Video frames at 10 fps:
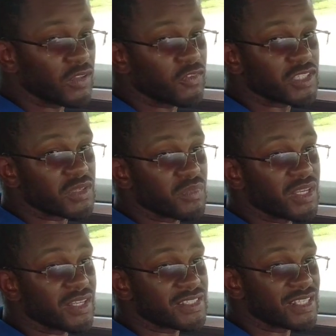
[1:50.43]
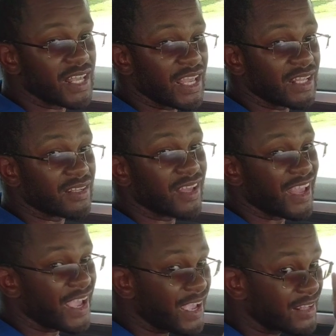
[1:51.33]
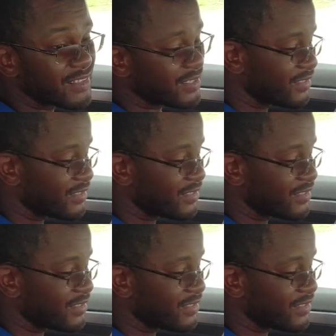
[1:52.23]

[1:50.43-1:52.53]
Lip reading: efficient, being a sedan, and